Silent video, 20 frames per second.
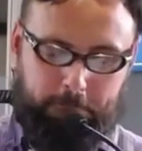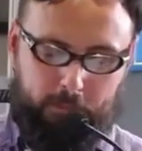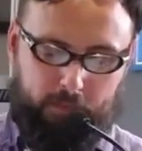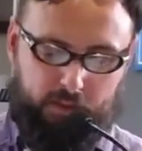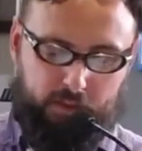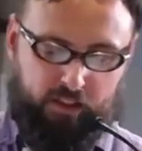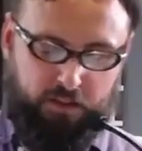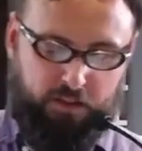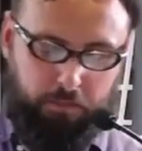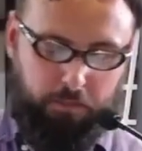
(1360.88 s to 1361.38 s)

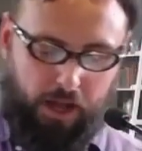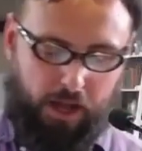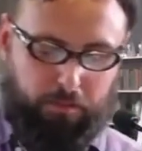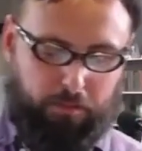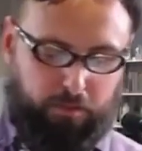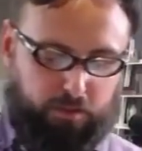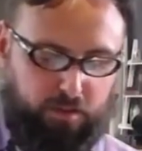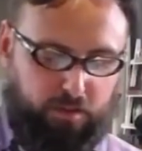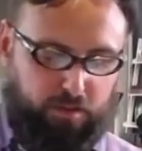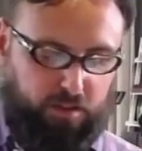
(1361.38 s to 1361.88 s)
The
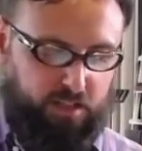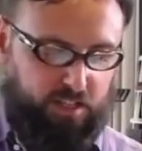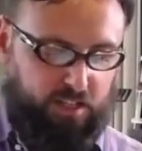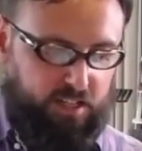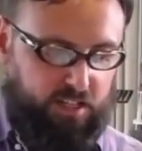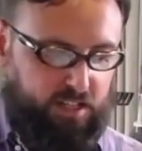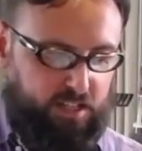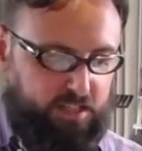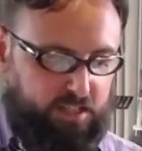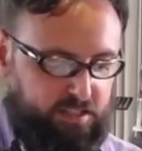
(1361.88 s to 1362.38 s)
Bible
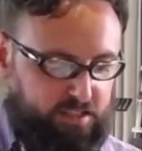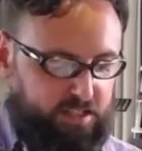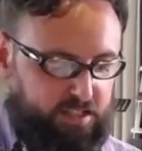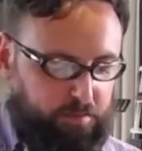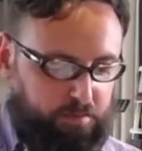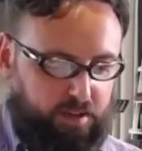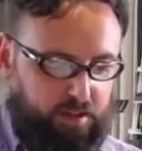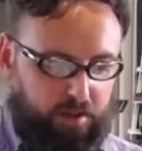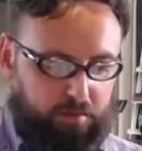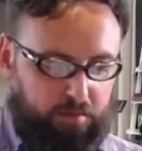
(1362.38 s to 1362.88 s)

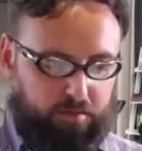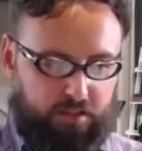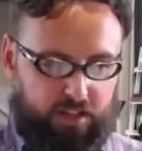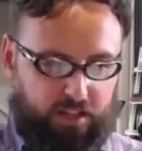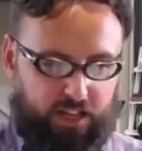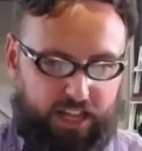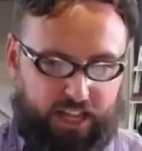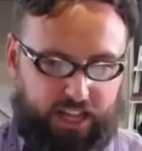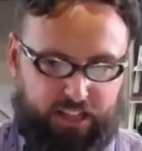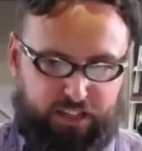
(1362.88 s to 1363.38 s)
sometimes
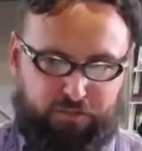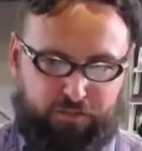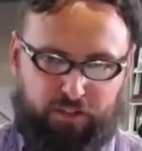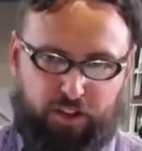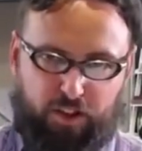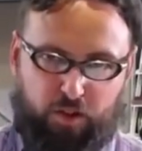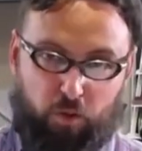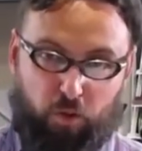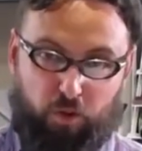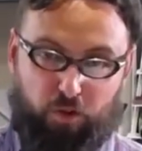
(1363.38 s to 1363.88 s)
collectively
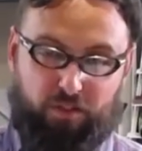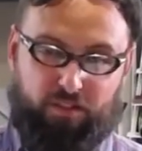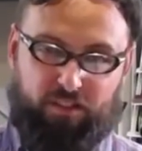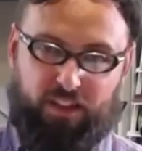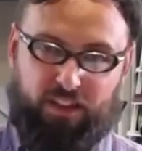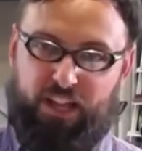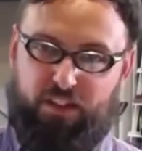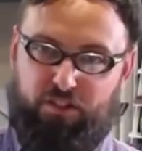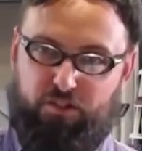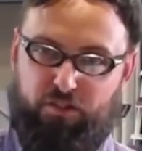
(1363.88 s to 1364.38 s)
calls
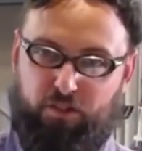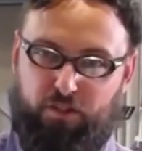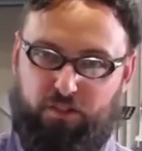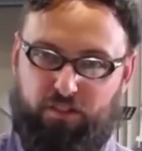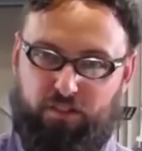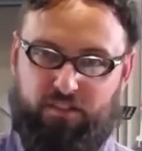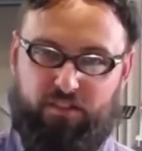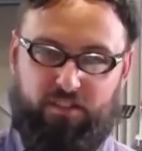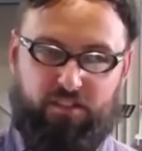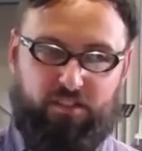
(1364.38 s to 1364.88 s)

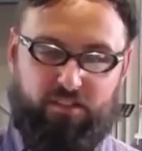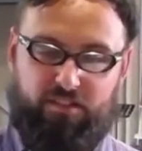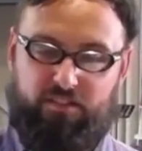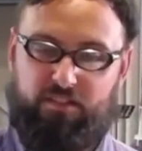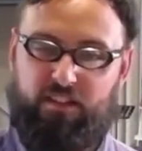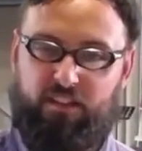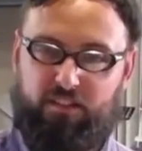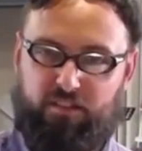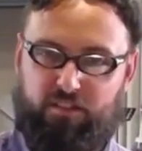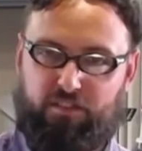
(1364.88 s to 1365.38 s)
angels the
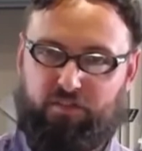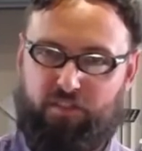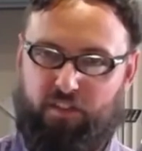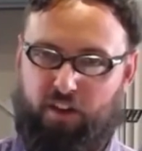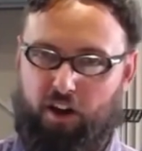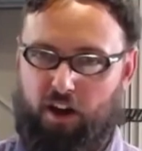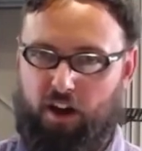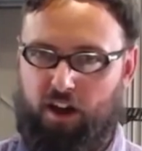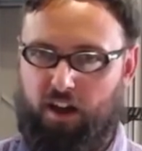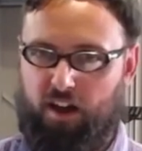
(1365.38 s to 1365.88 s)
sons of
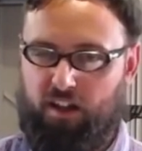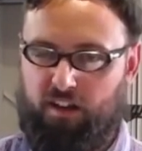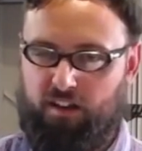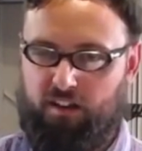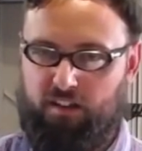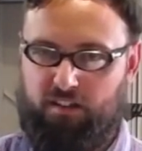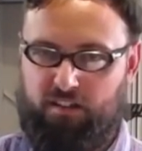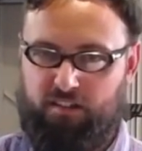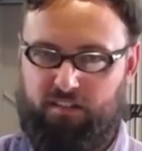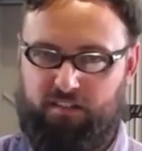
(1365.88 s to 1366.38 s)
God
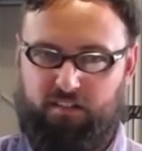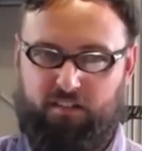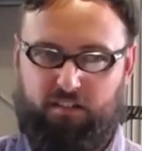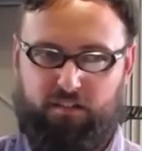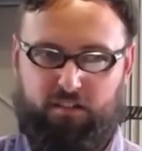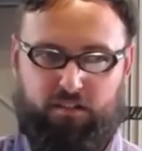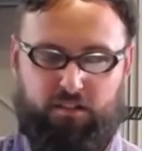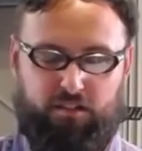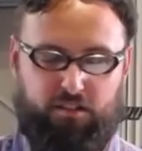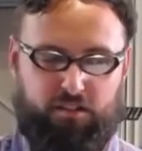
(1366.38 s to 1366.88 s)

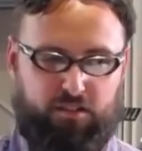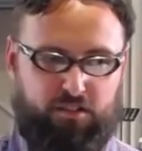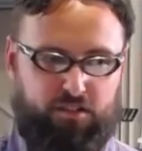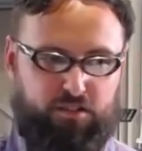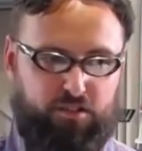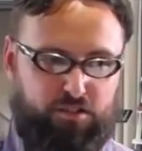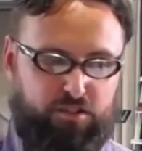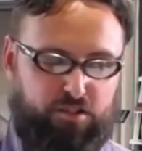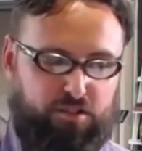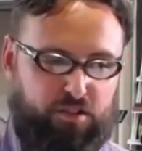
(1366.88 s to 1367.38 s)

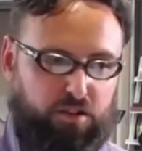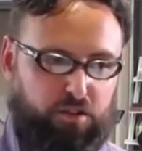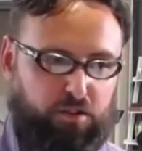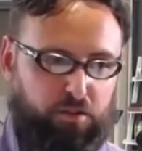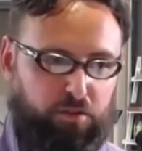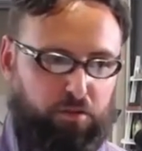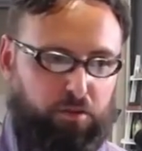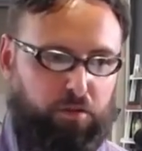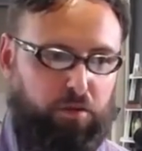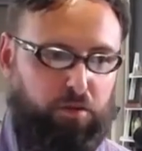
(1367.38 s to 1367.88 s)
to
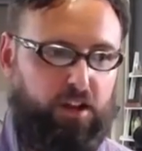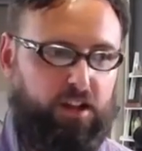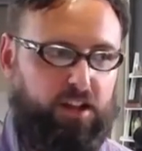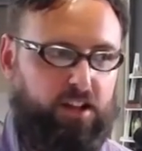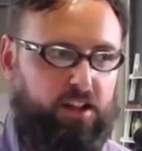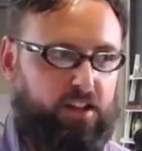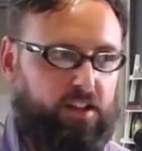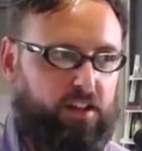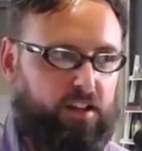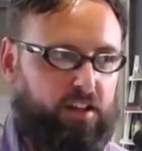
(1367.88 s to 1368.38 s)
show
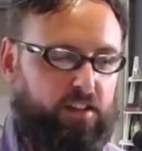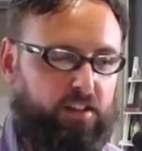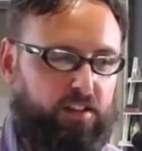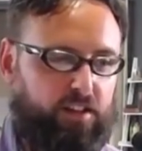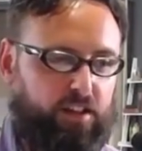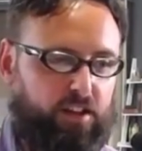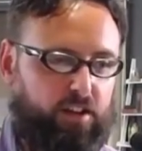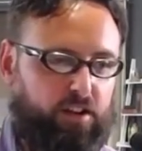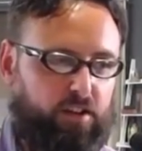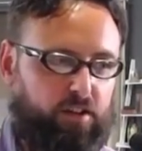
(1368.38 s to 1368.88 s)

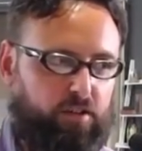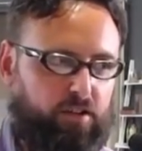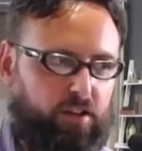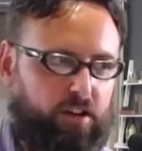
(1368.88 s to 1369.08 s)
their